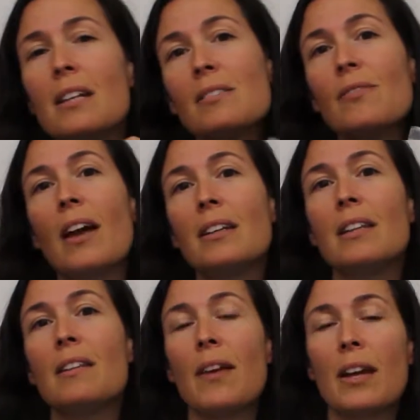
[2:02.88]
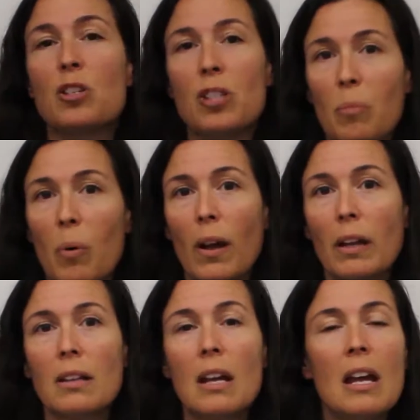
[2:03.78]
is finding the vanishing point.
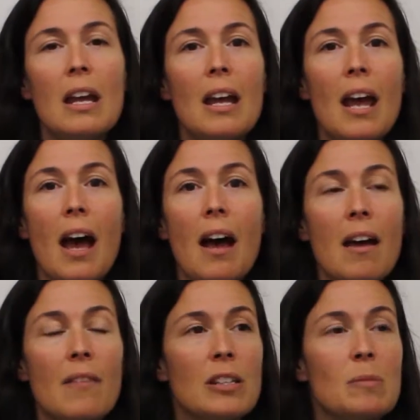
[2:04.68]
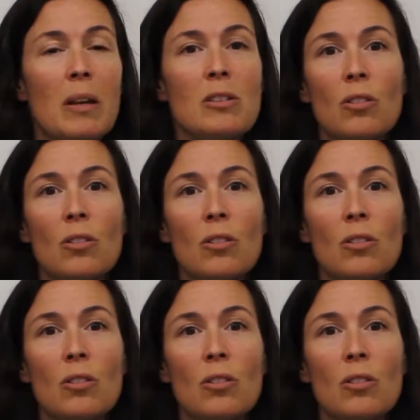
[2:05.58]
I've explained